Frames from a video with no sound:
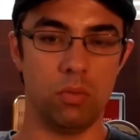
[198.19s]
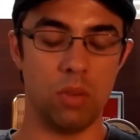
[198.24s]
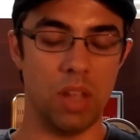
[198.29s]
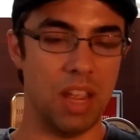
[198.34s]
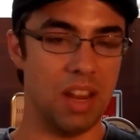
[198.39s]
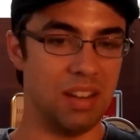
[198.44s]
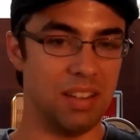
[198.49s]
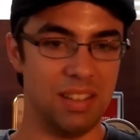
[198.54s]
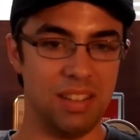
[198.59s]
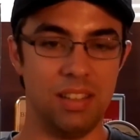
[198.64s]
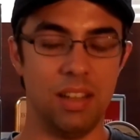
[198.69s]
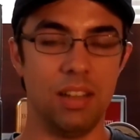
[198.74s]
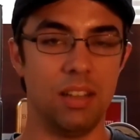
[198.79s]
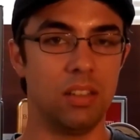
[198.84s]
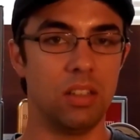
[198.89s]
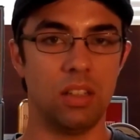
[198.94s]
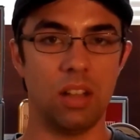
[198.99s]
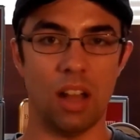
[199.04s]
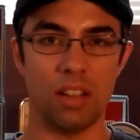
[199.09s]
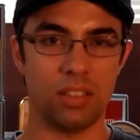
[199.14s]
It
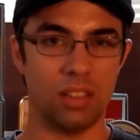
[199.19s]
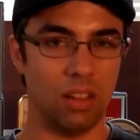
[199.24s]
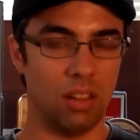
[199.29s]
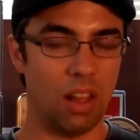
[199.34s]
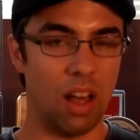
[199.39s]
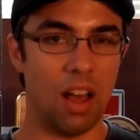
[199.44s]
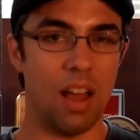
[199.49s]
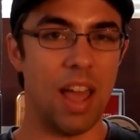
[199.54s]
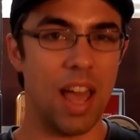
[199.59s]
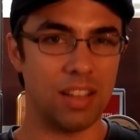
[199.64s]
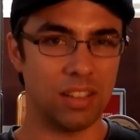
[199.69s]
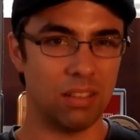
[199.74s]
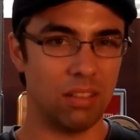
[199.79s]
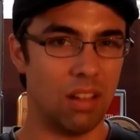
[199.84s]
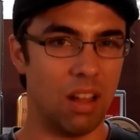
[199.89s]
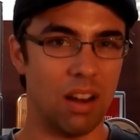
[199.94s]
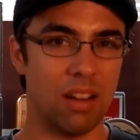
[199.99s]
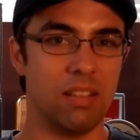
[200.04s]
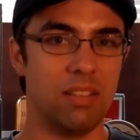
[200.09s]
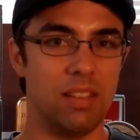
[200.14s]
has a
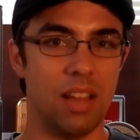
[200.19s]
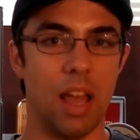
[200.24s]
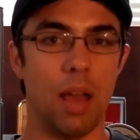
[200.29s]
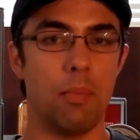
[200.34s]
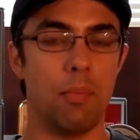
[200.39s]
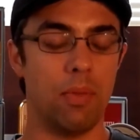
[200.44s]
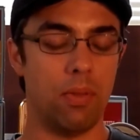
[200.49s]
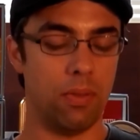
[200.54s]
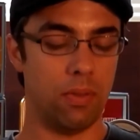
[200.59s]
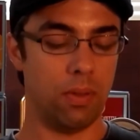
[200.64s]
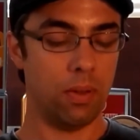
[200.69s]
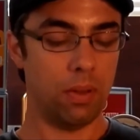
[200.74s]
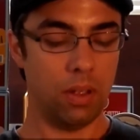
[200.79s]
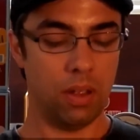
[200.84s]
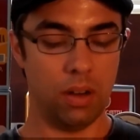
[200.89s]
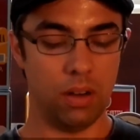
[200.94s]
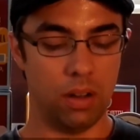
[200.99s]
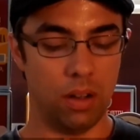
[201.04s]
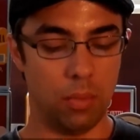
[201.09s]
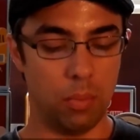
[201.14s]
lot of depth
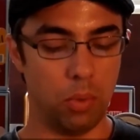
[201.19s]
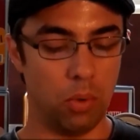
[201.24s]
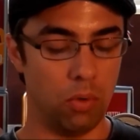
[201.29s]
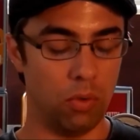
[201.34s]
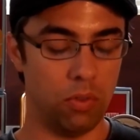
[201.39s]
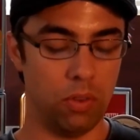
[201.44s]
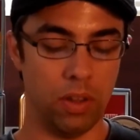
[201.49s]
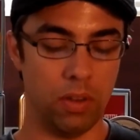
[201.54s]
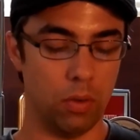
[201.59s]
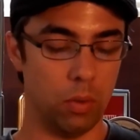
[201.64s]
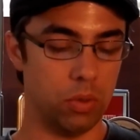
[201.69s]
in bowl flavor,